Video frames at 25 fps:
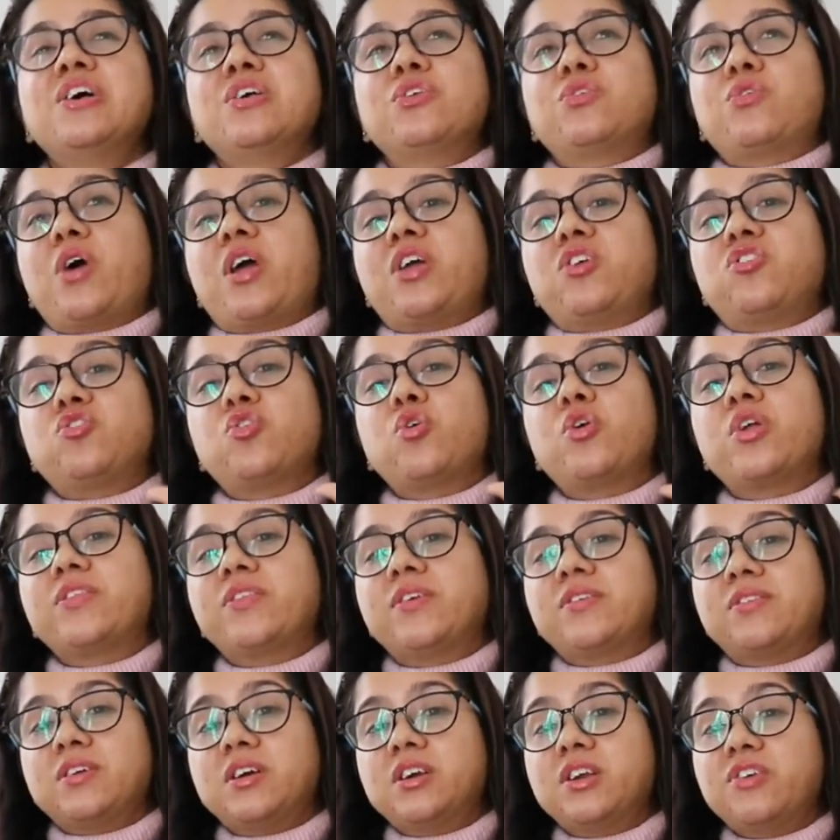So I showed her
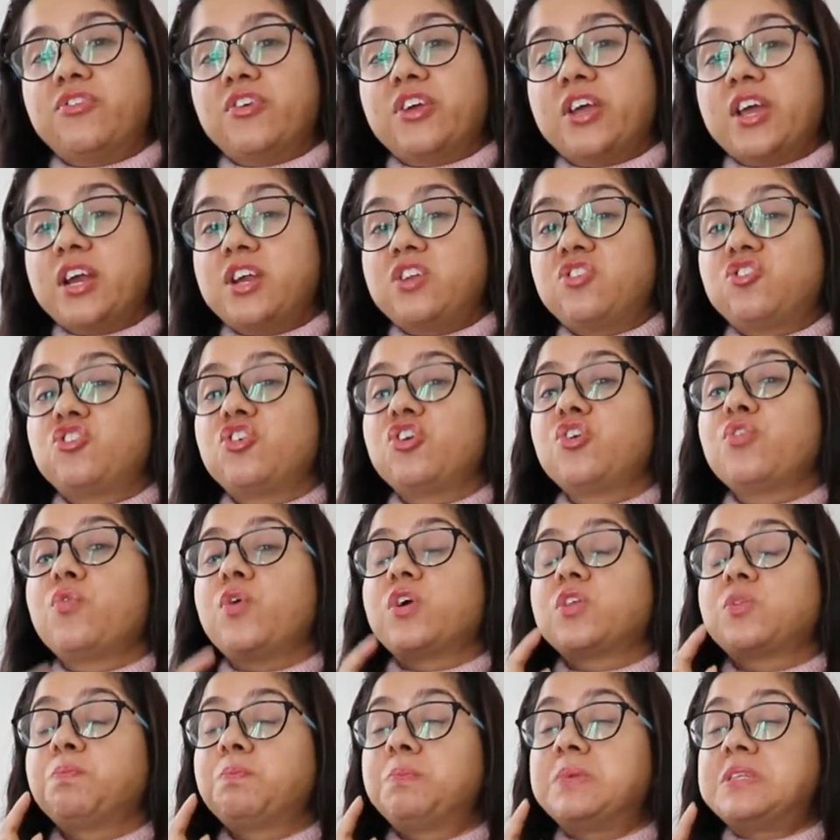the certificate. She
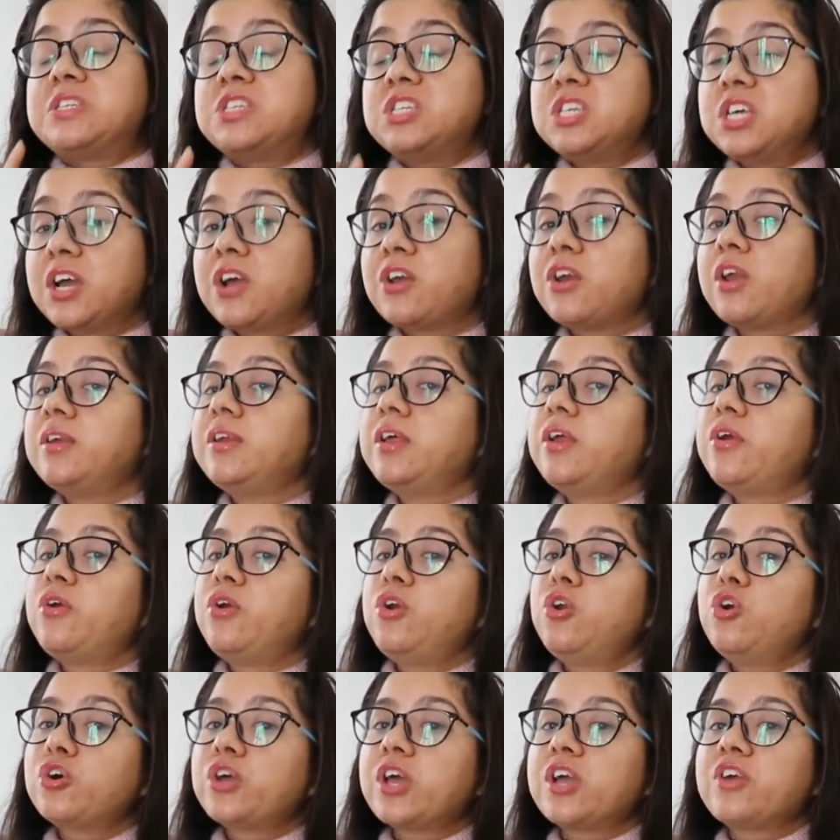was
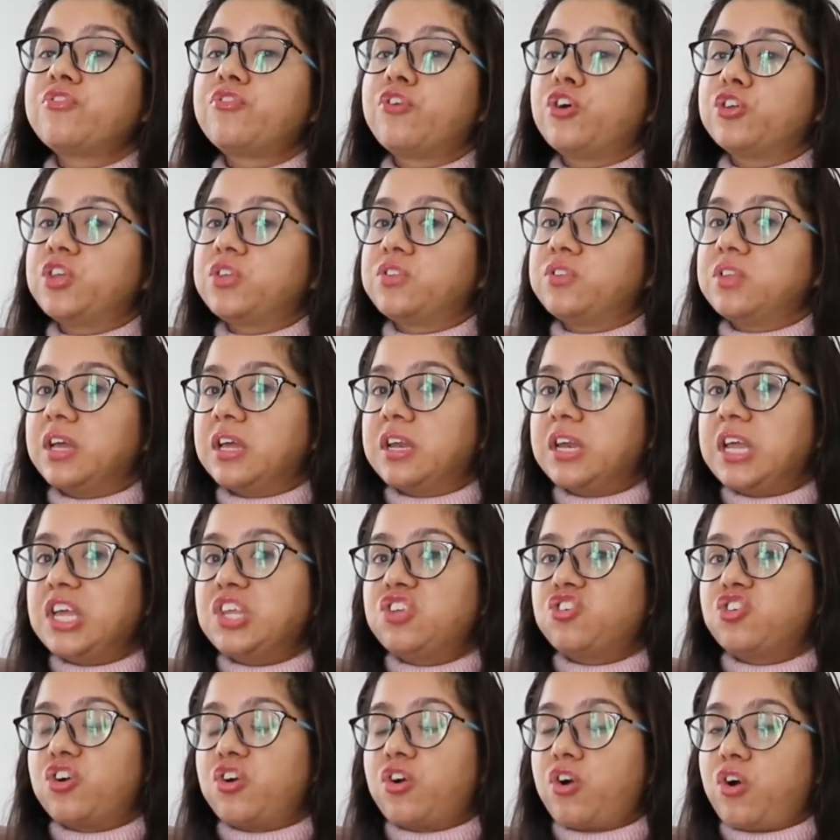particularly looking for the
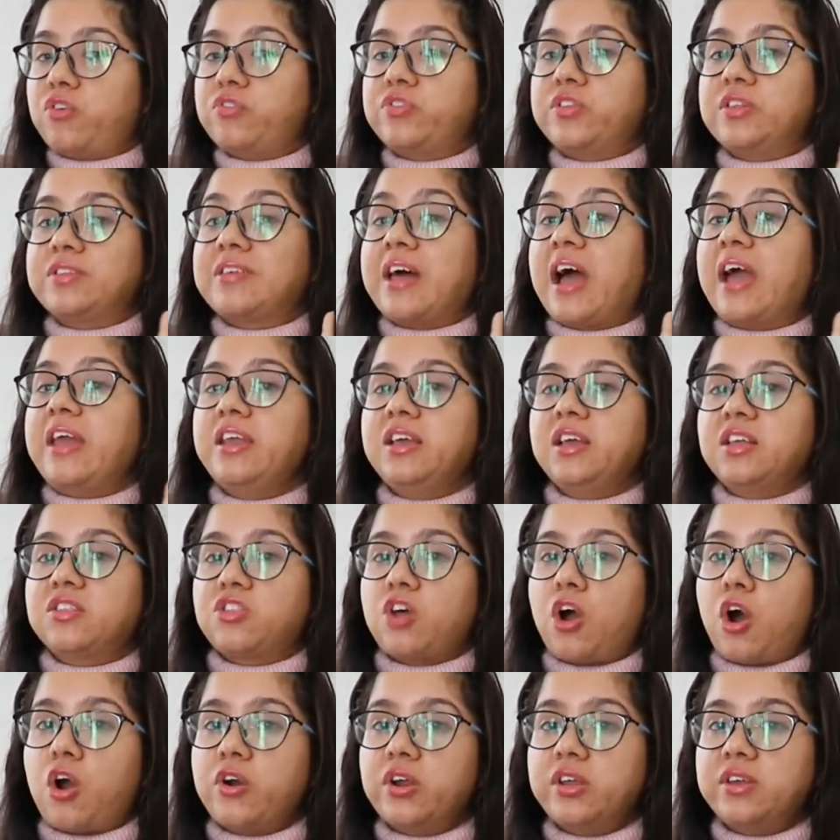signature of the signing
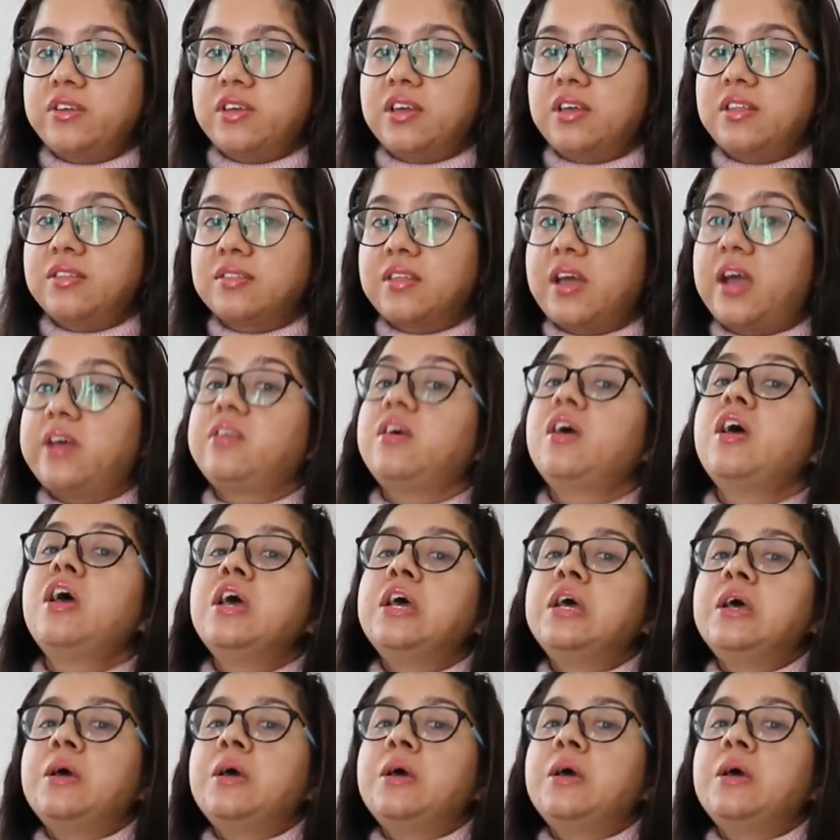authority in that.